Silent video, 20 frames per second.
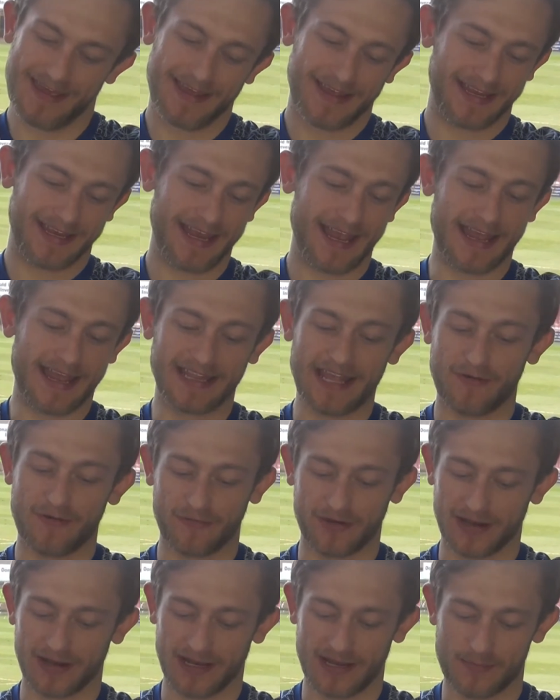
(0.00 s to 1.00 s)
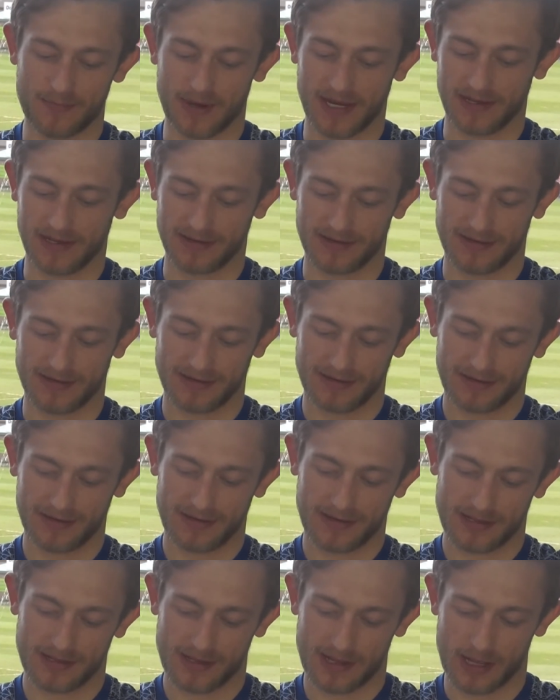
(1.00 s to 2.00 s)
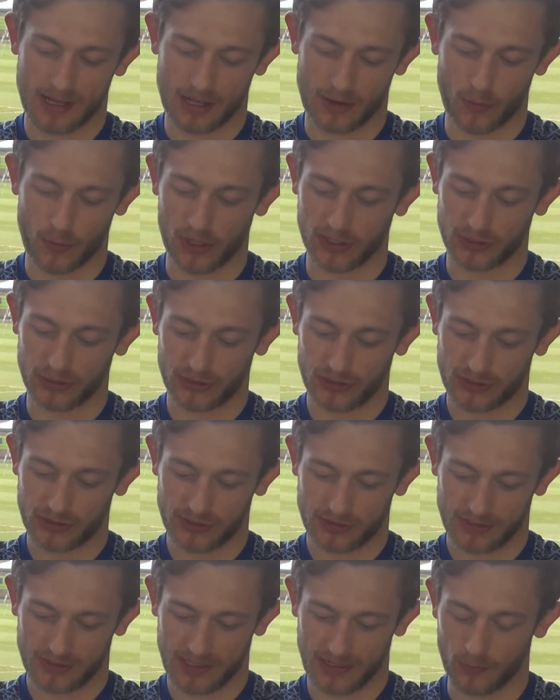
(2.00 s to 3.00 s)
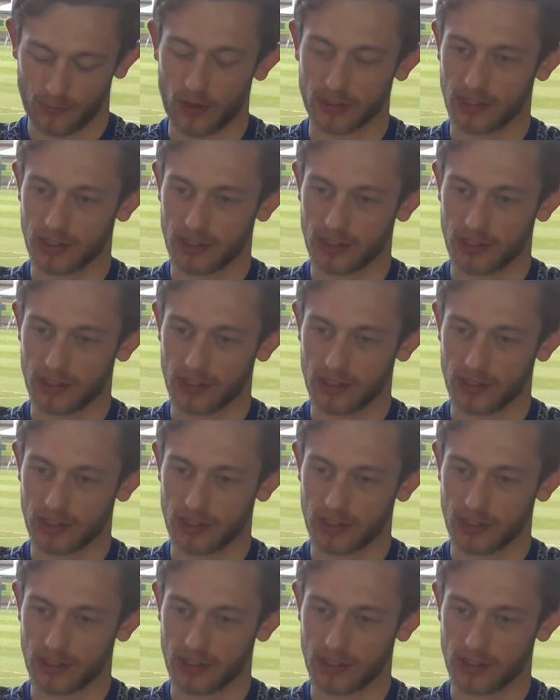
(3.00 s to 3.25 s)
Yeah, definitely. I mean, it was